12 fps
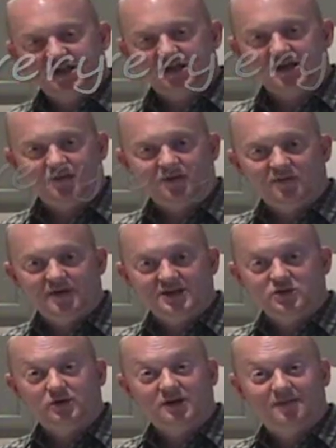to take a couple of
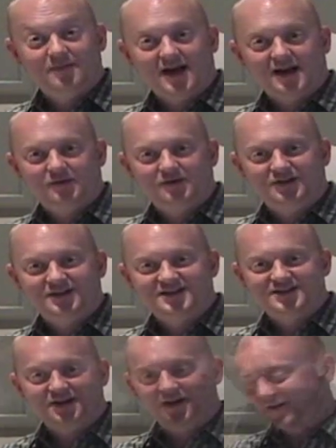minutes. We'll come back and we'll
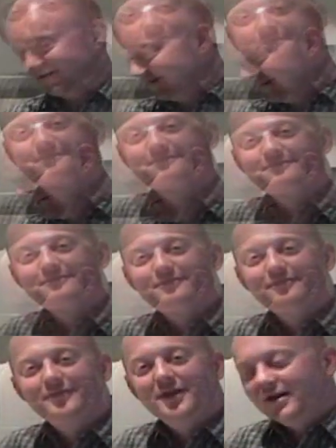get started.
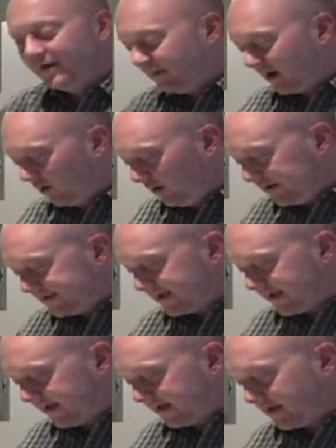My oil is
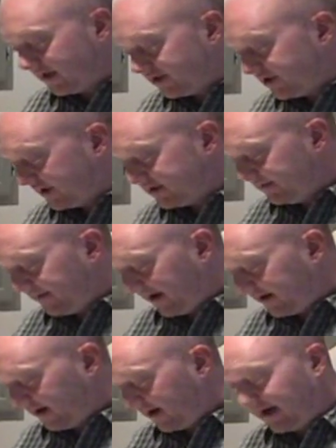getting just
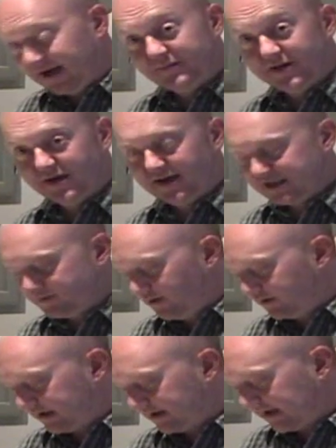about hot but not
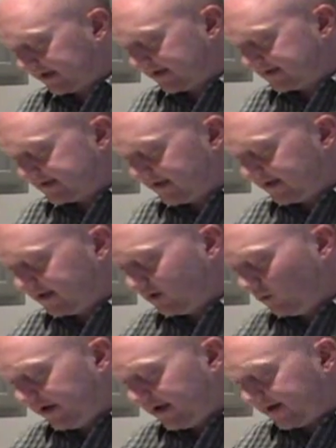smoking, like I said, and
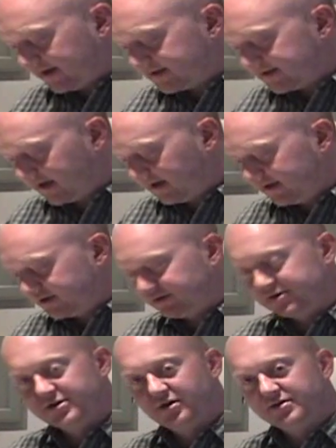the way I can tell is
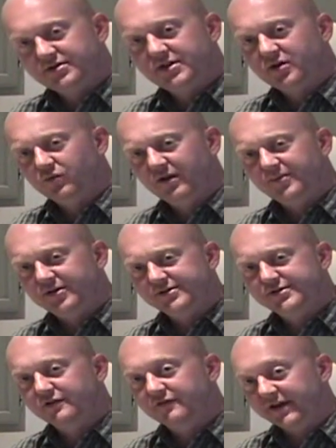you'll start to see
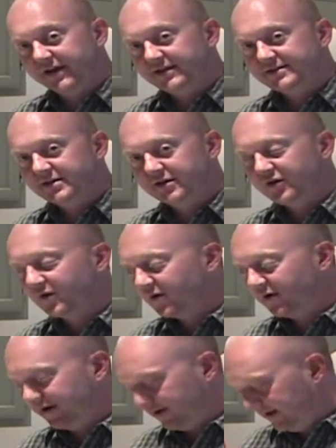ripples or veins in your
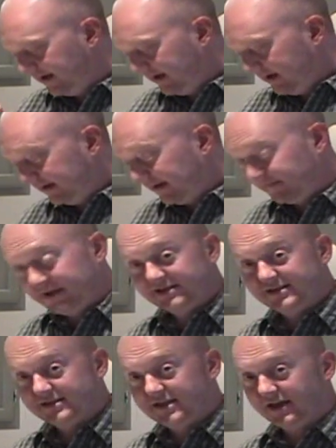oil, and that
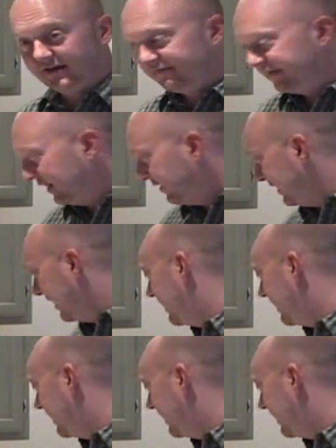means it's getting very